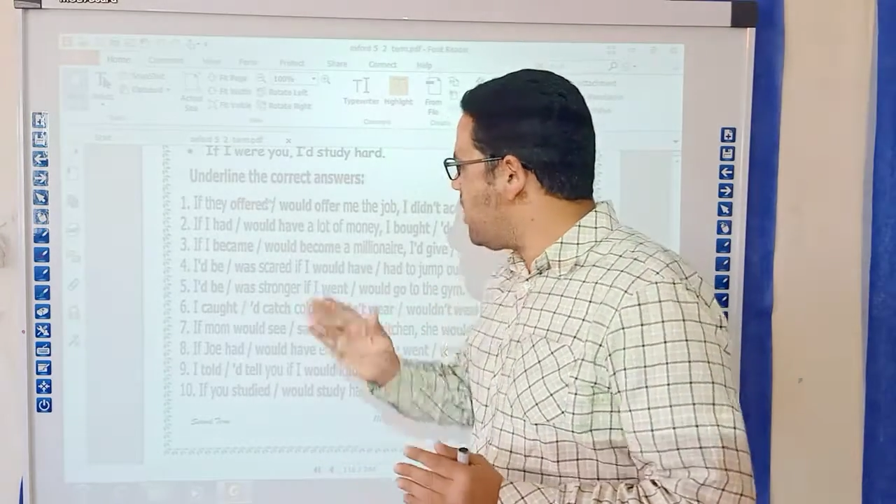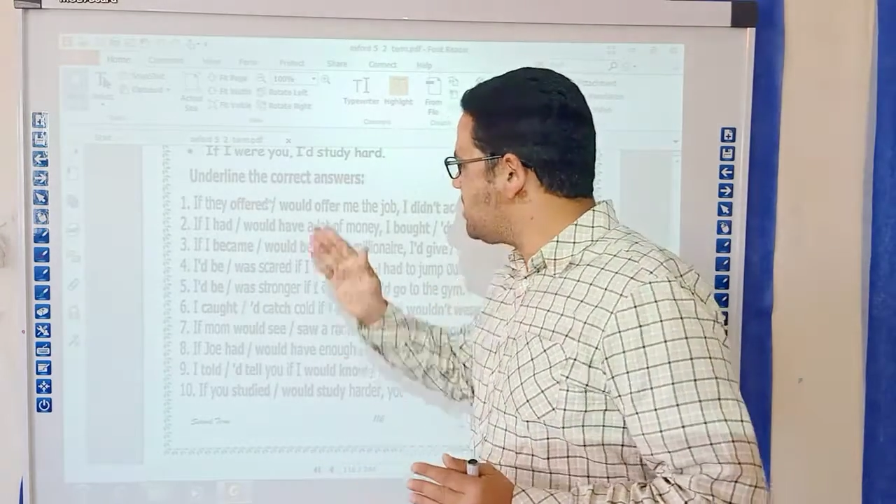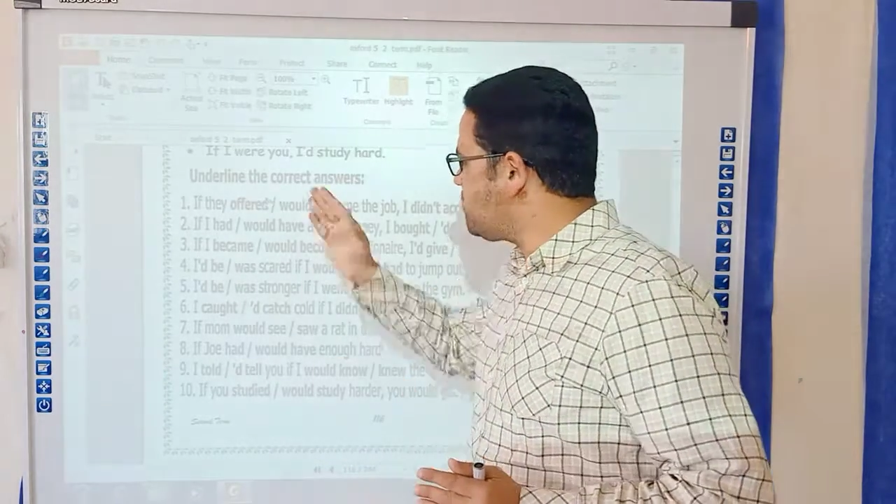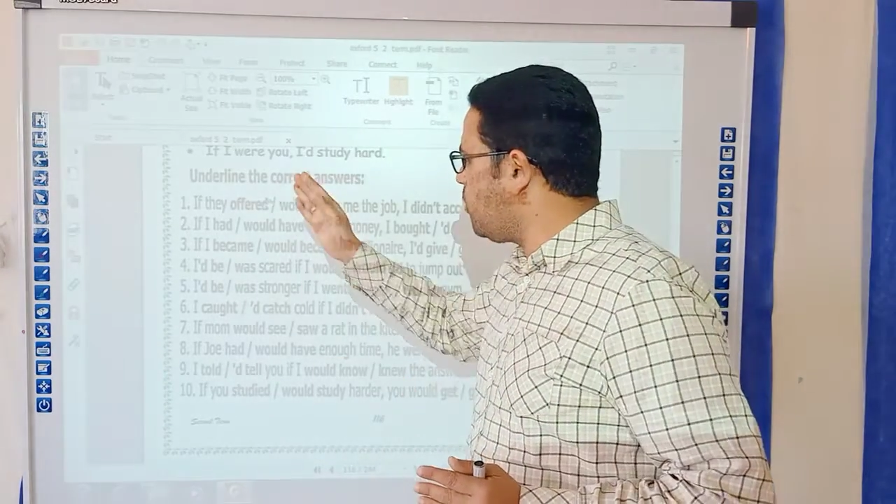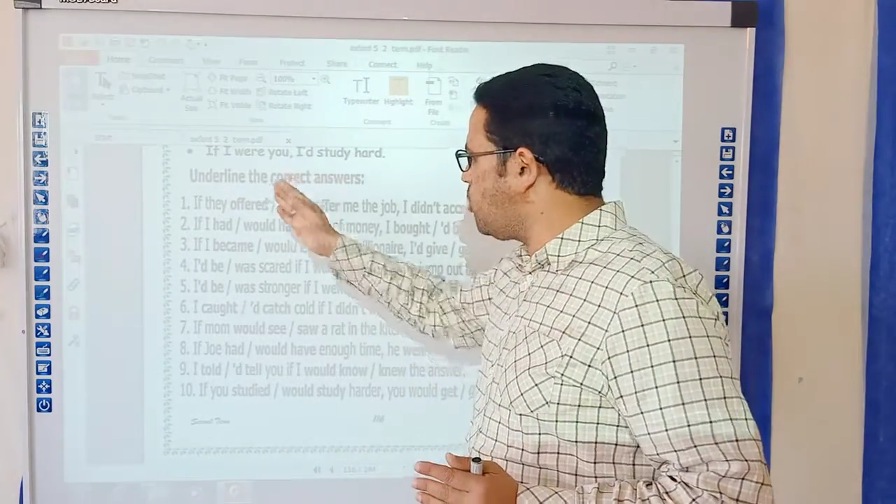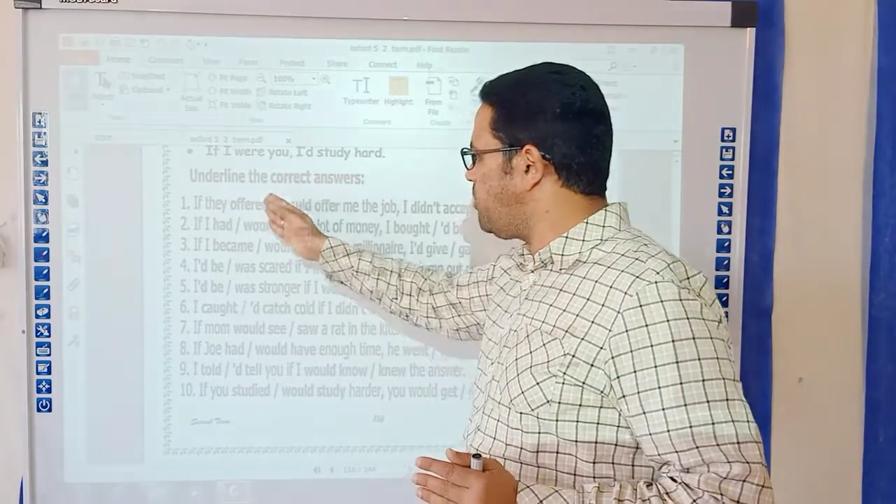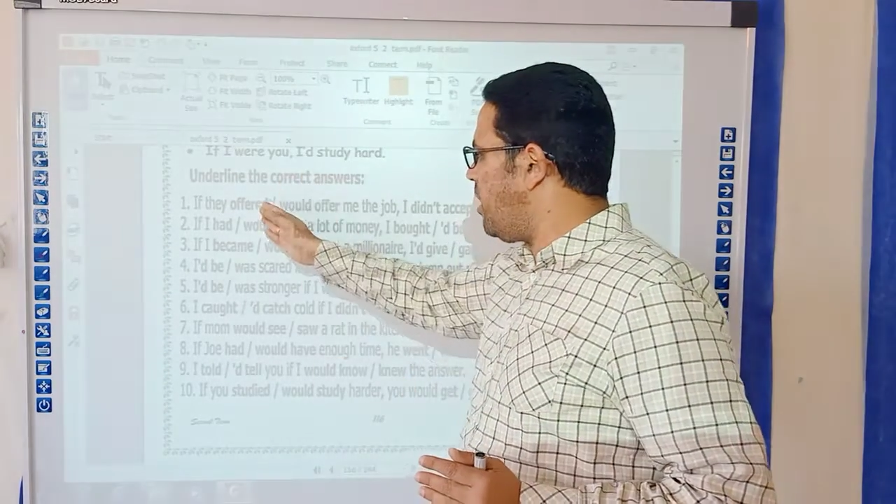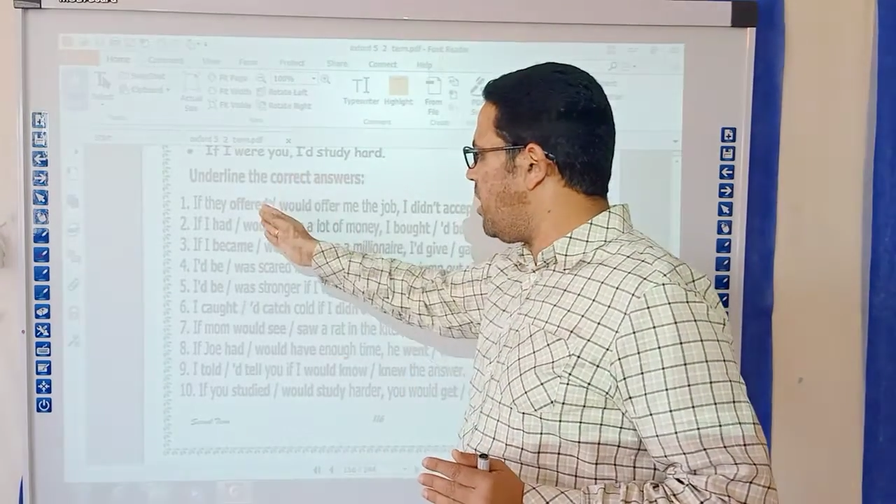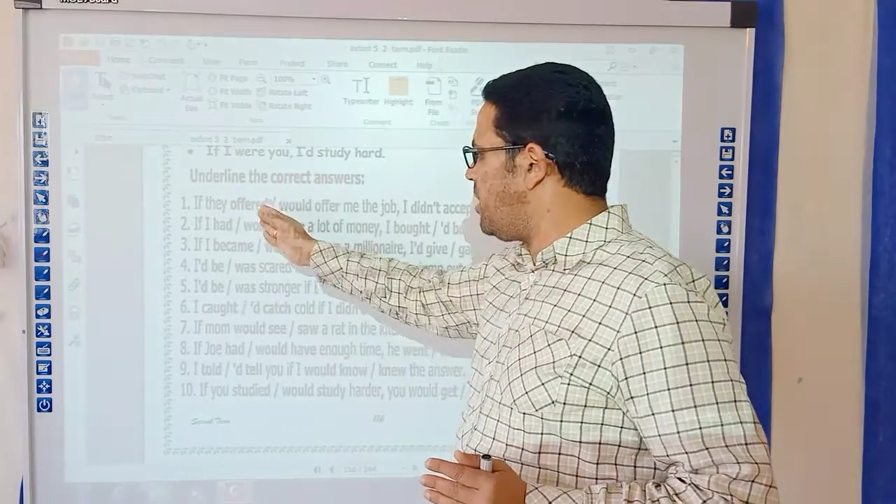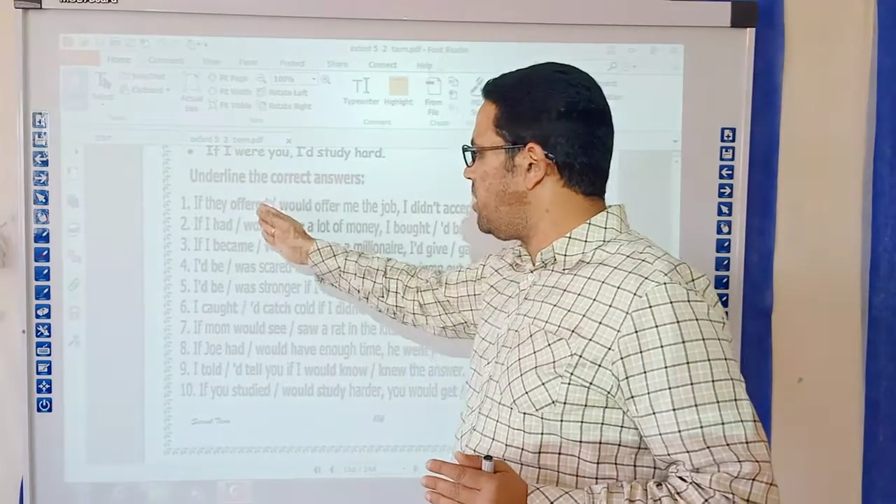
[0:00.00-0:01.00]
it's followed
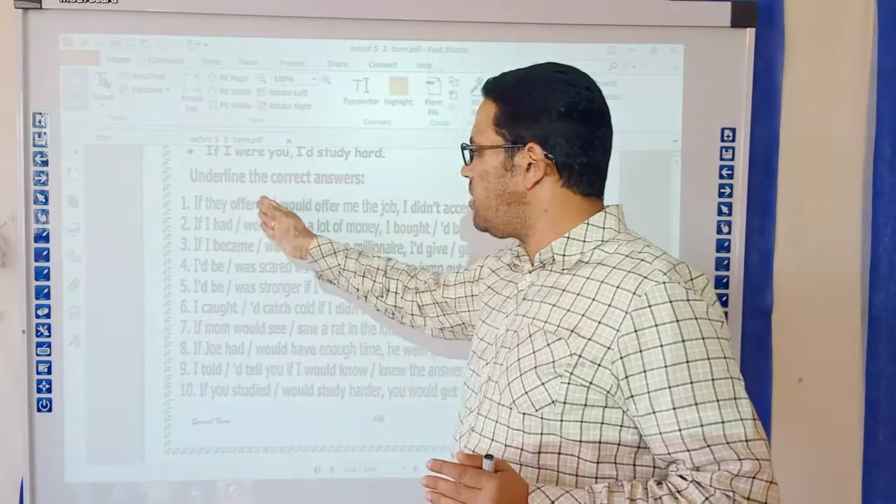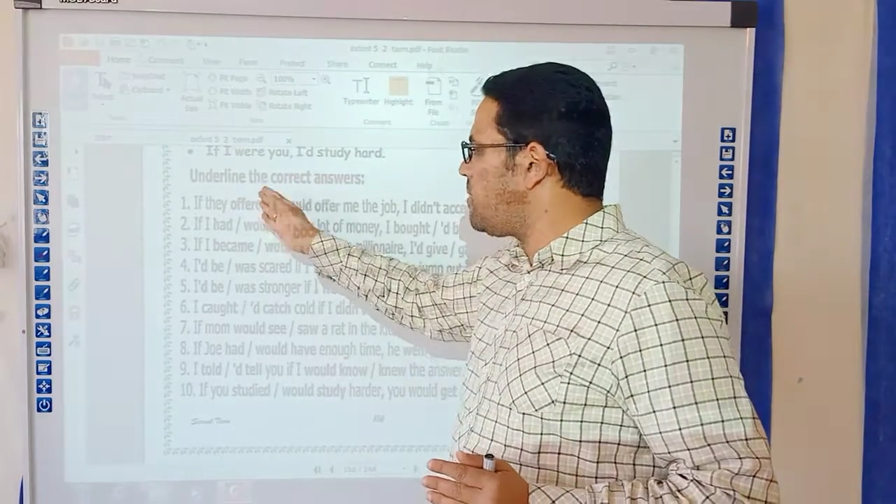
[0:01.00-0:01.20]
by